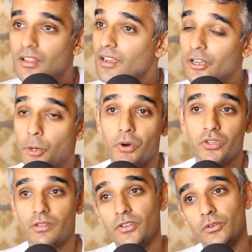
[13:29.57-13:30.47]
you know,
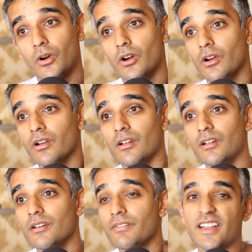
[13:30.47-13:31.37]
both of you are
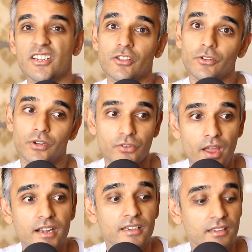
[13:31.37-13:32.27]
find each other
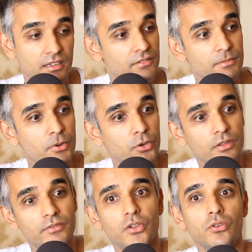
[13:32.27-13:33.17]
attractive and both
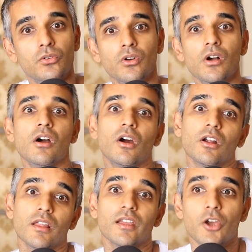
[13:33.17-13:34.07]
of you
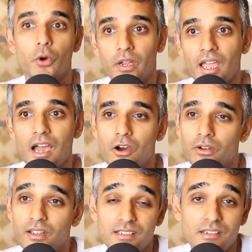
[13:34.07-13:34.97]
are like going
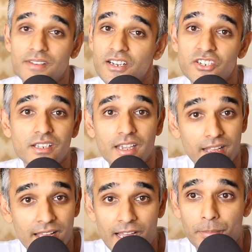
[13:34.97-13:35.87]
out, it's eventually going
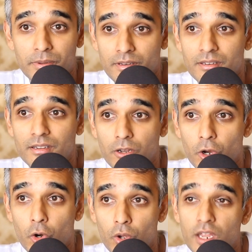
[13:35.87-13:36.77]
to happen. You
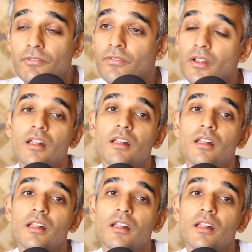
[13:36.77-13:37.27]
know, if